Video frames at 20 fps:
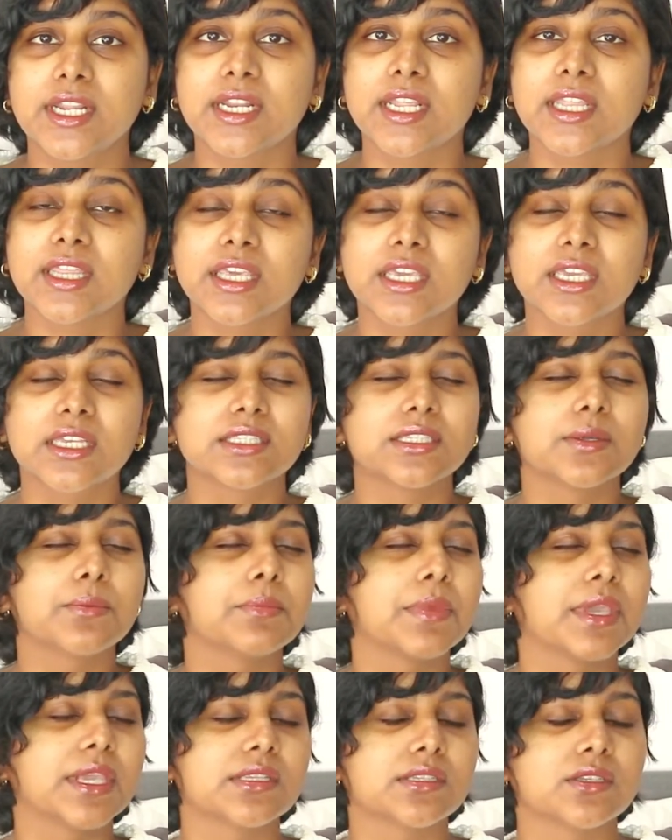and I think it's
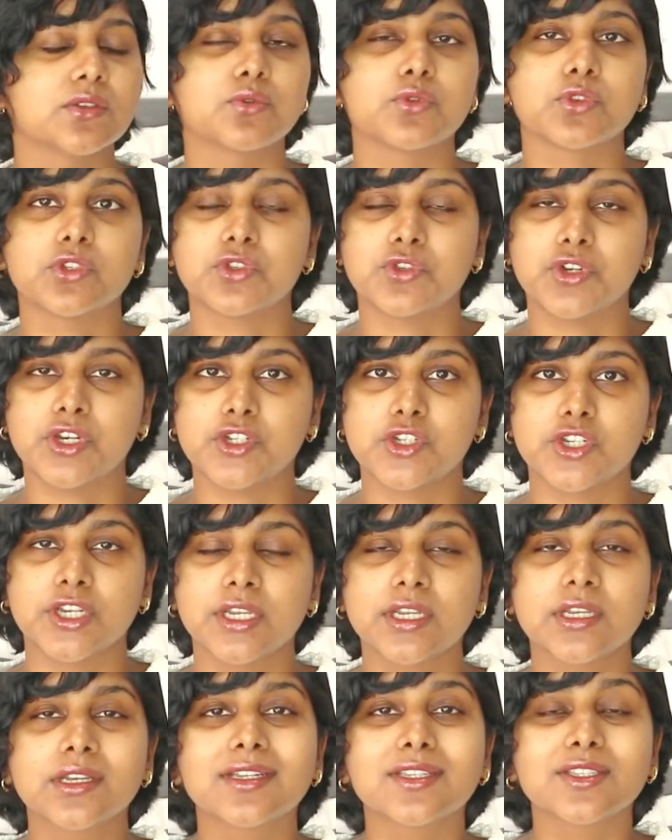amazing for stretching.